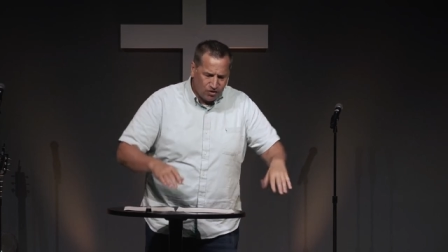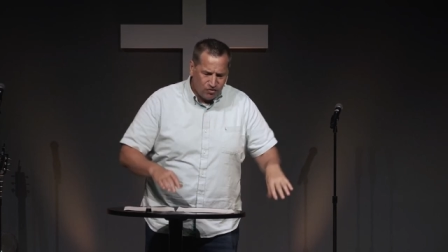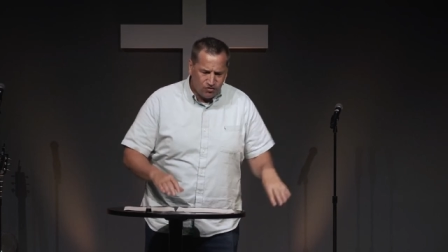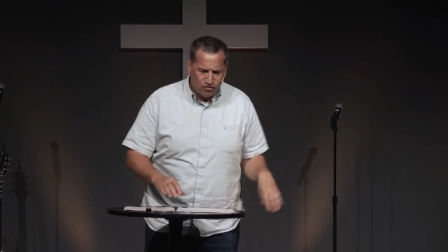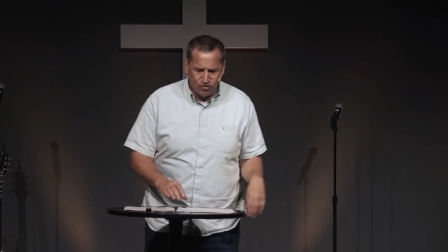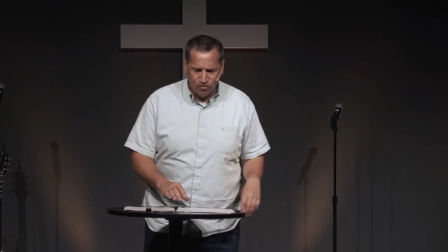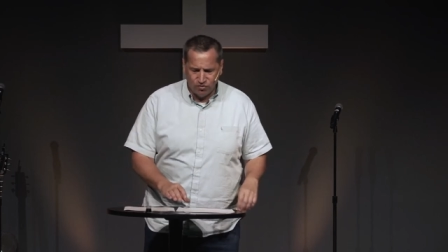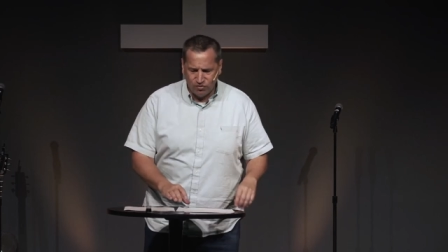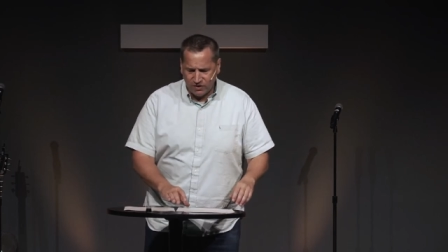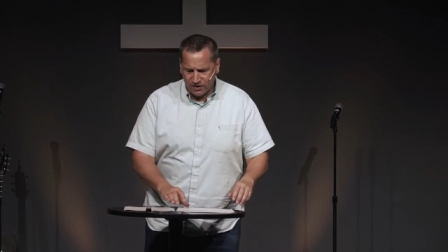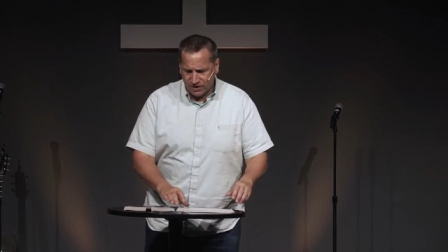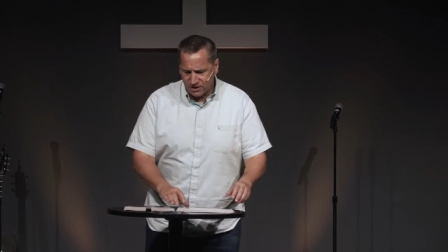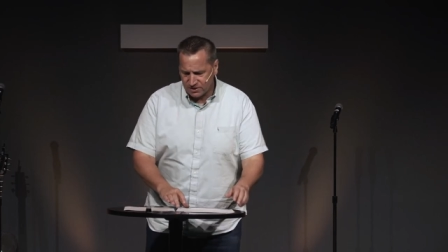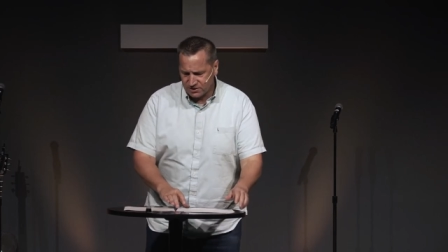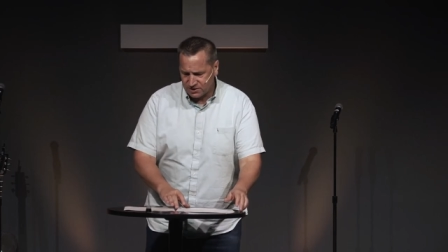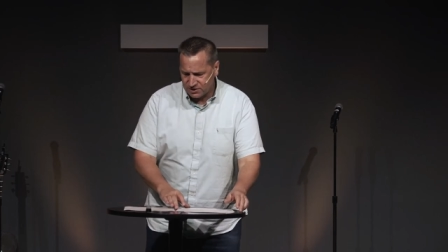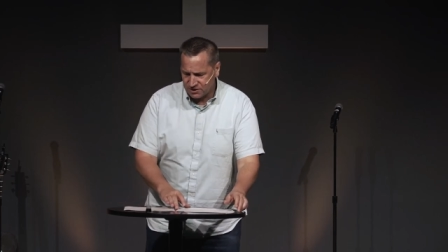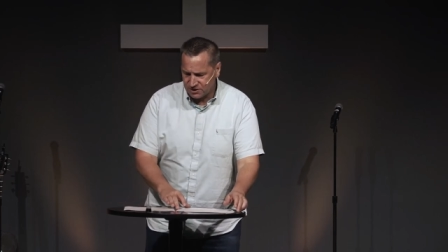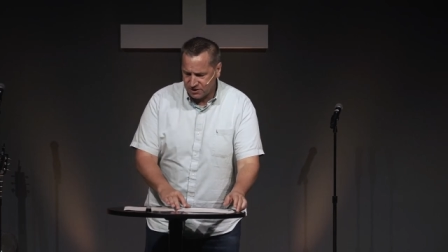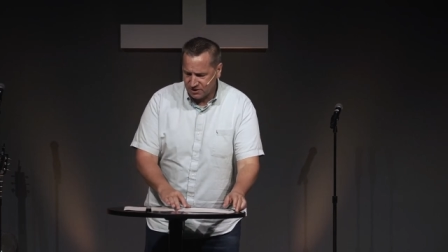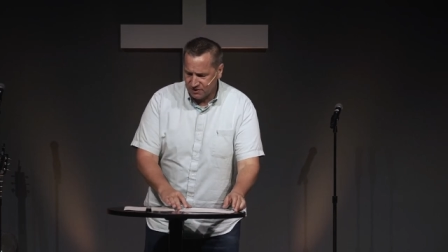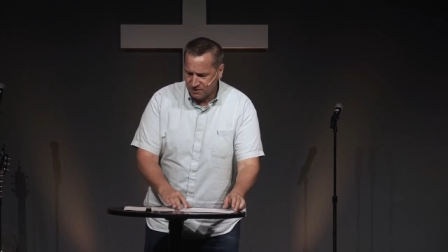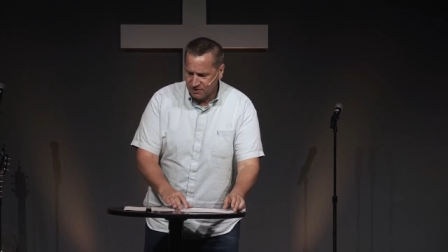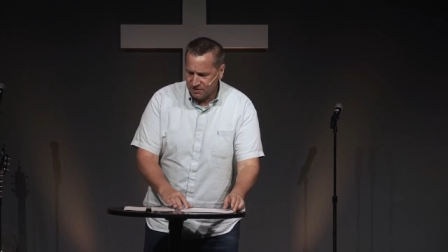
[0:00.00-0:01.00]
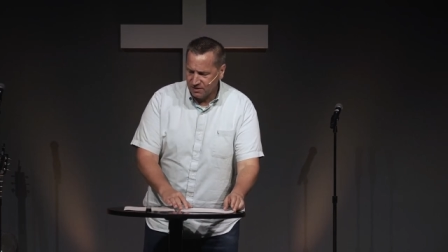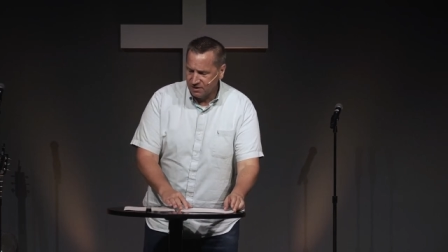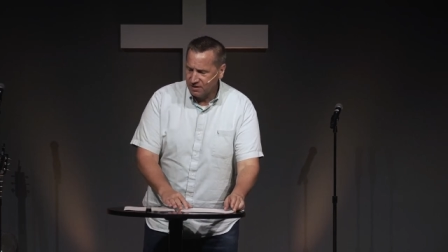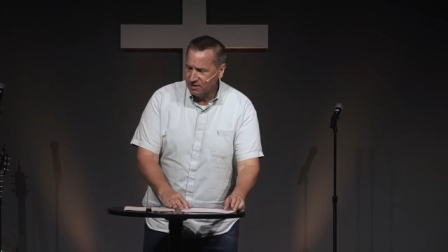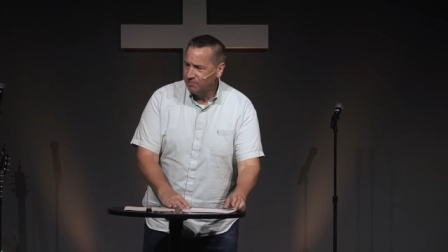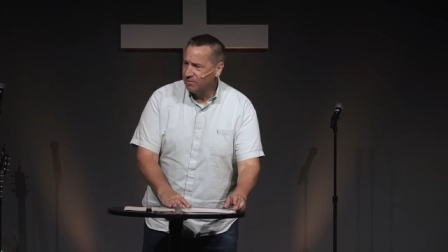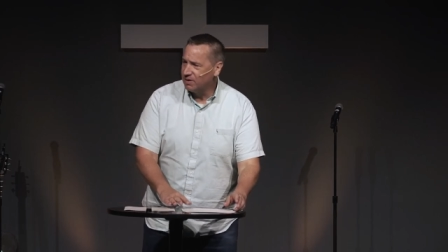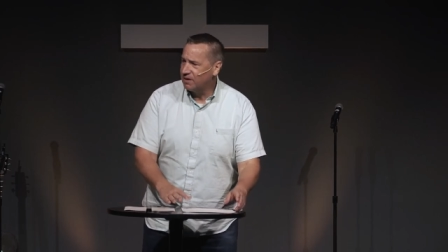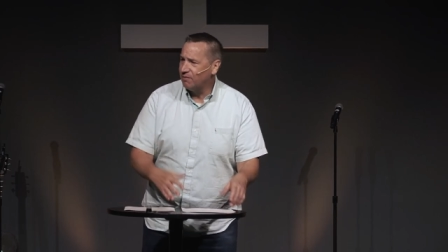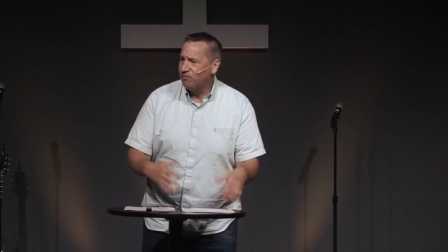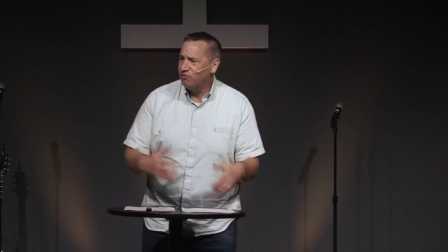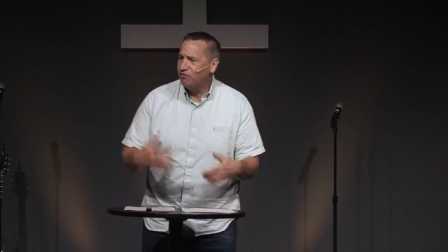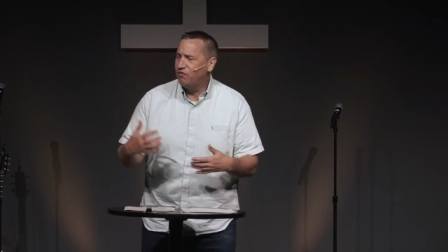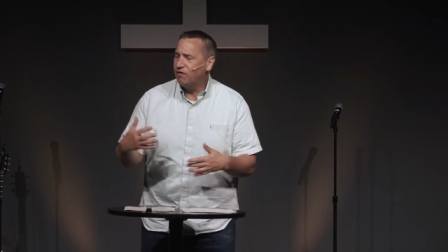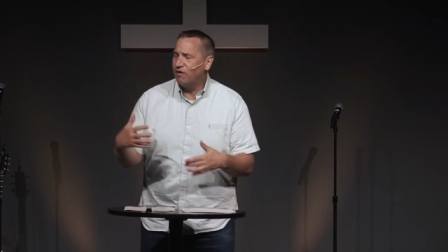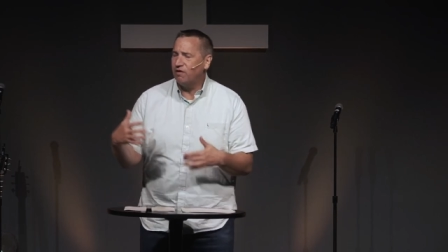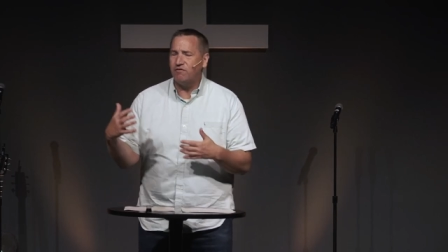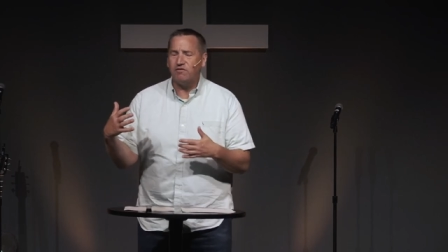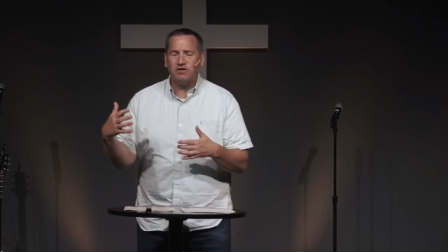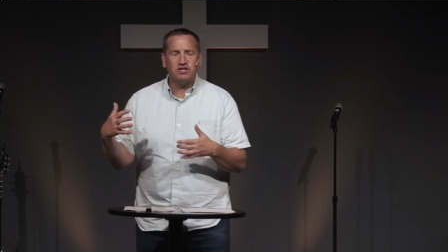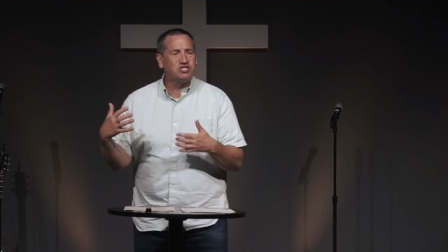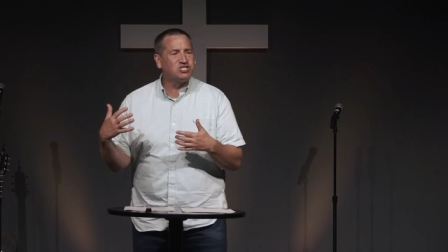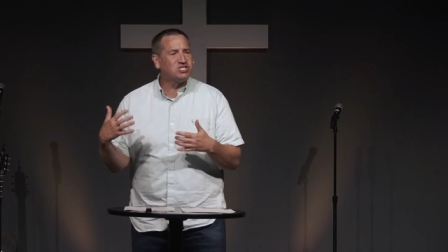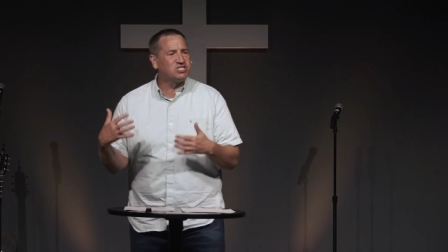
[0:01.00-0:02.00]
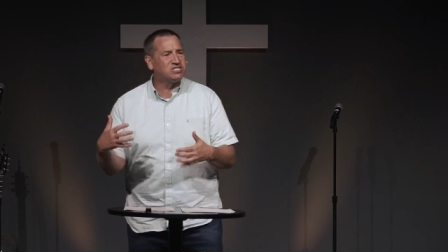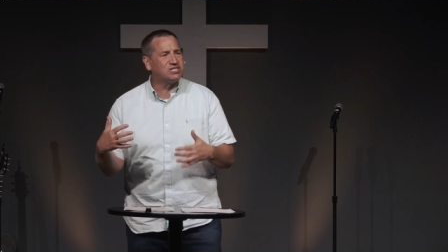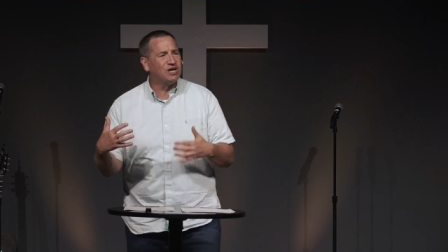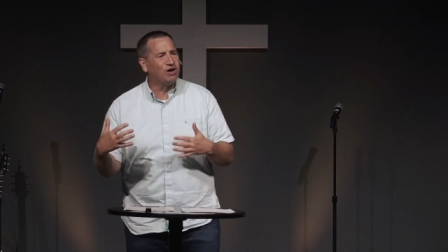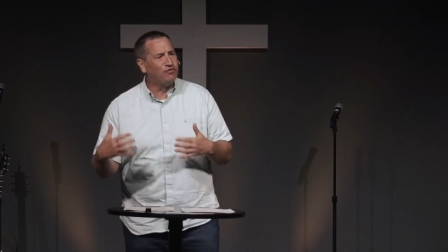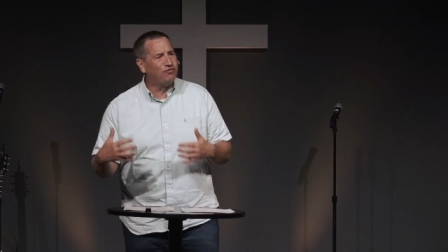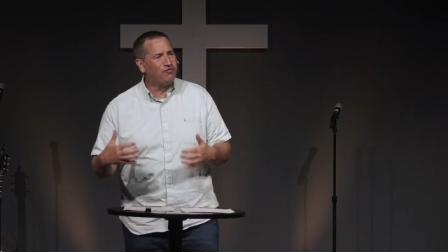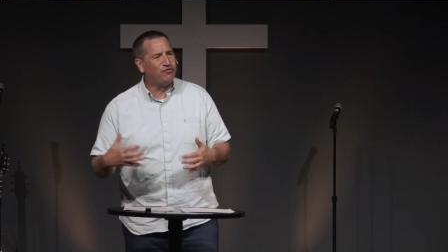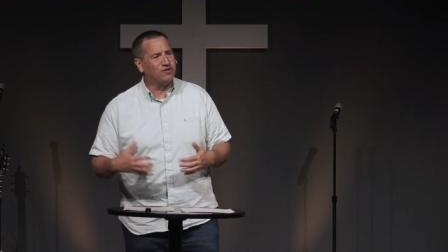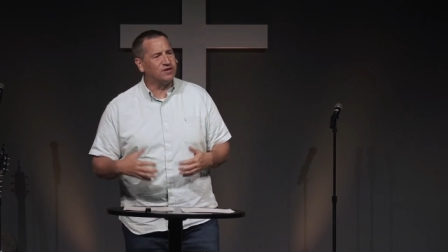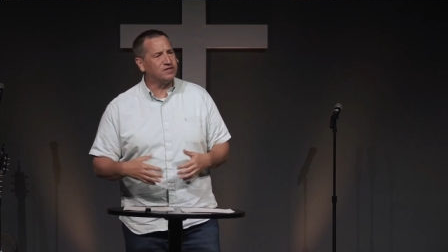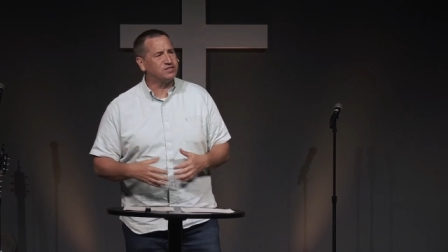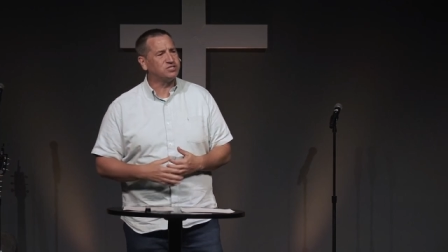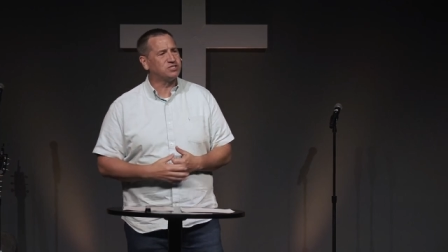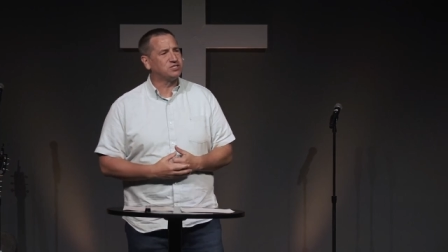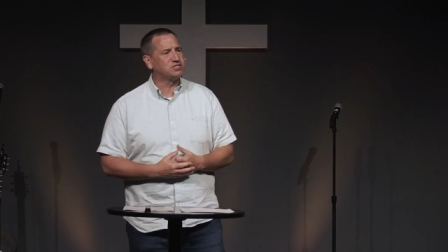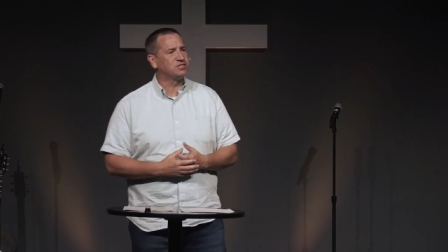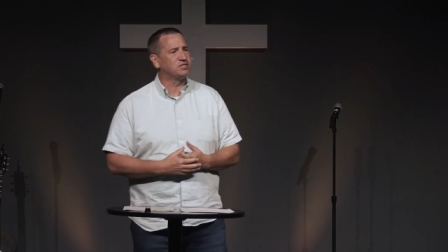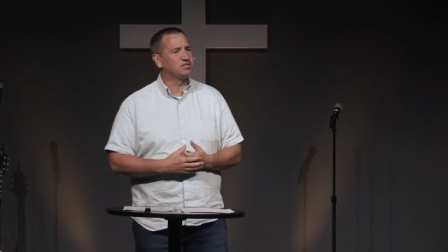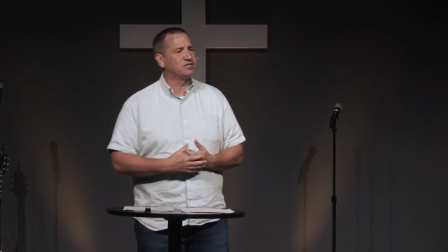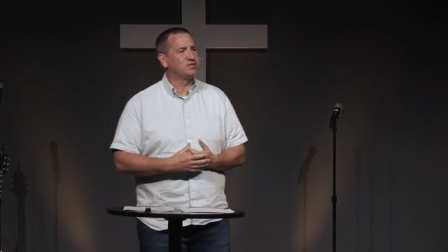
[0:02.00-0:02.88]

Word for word: do this. It becomes very, very selfish.